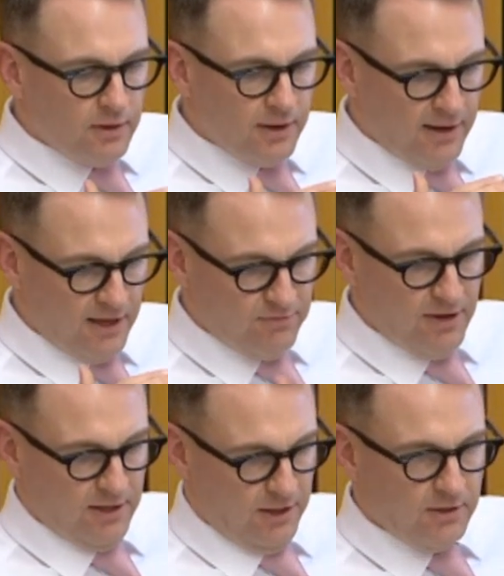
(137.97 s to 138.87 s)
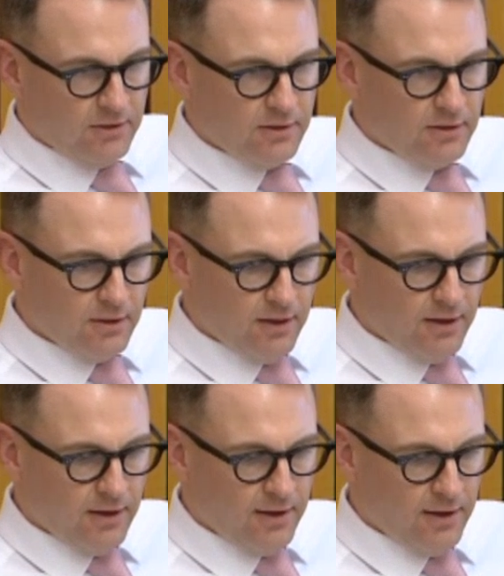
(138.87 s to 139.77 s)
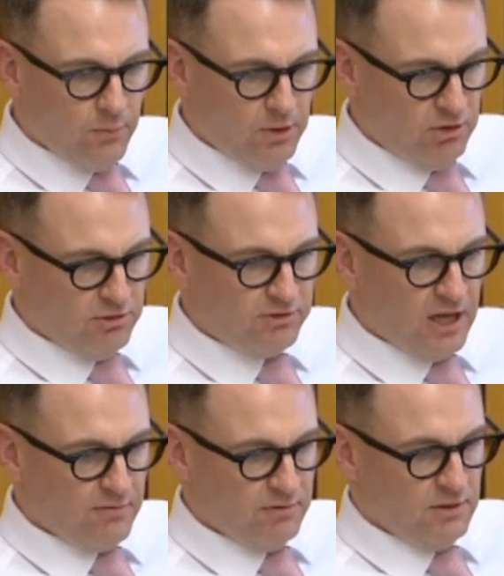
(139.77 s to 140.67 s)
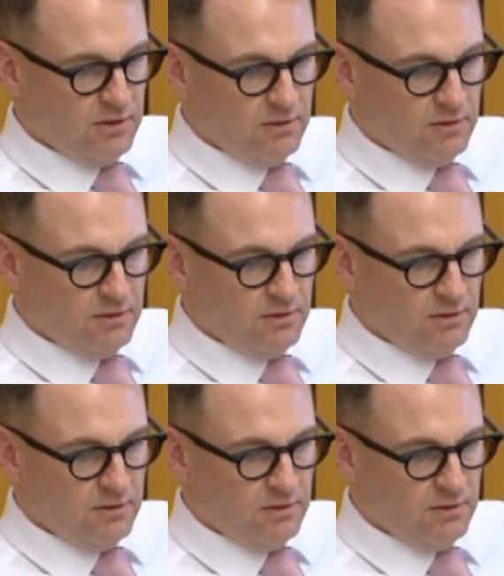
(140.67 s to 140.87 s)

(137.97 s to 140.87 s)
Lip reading: if any, when you discovered